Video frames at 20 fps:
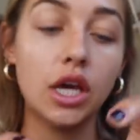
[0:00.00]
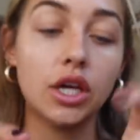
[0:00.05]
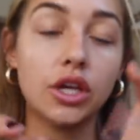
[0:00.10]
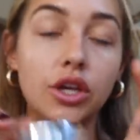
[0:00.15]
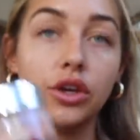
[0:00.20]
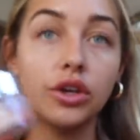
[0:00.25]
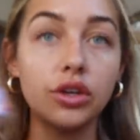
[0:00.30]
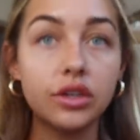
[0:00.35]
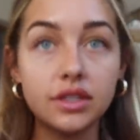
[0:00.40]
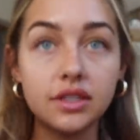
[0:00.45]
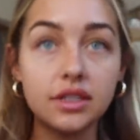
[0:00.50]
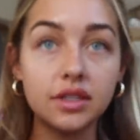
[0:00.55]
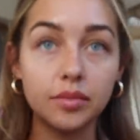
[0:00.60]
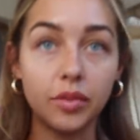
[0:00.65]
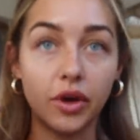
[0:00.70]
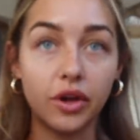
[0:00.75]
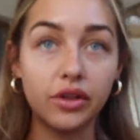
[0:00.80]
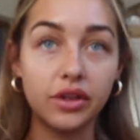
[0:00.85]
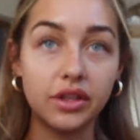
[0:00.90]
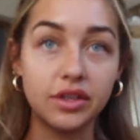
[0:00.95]
Cutest
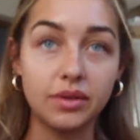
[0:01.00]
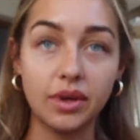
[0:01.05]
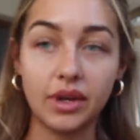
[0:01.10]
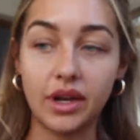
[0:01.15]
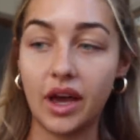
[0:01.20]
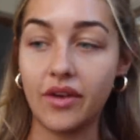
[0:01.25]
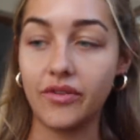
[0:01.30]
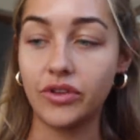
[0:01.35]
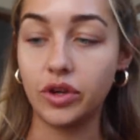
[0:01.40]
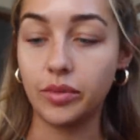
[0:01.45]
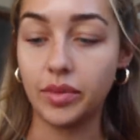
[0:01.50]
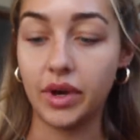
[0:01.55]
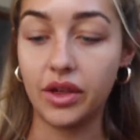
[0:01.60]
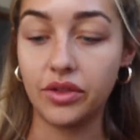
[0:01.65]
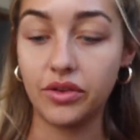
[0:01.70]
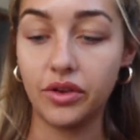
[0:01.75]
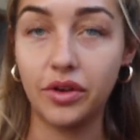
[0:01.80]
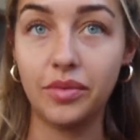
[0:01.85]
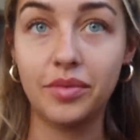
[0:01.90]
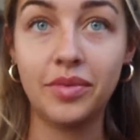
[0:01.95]
bottle as well to have in your
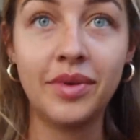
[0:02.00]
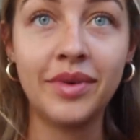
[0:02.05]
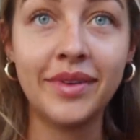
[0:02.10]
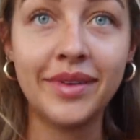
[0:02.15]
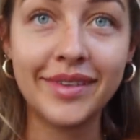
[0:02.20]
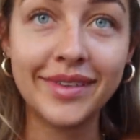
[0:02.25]
bathroom.